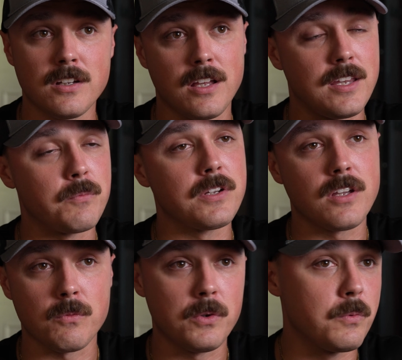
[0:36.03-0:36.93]
And then we
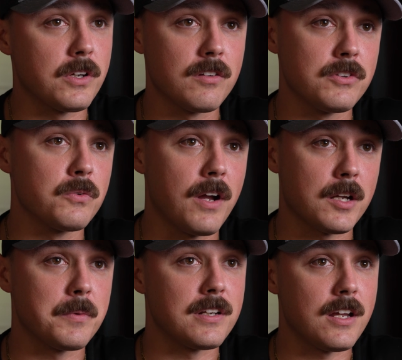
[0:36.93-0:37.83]
will give you
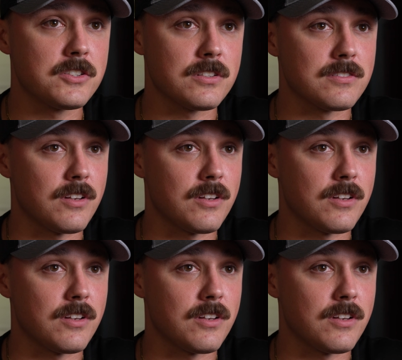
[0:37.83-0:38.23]
recommendations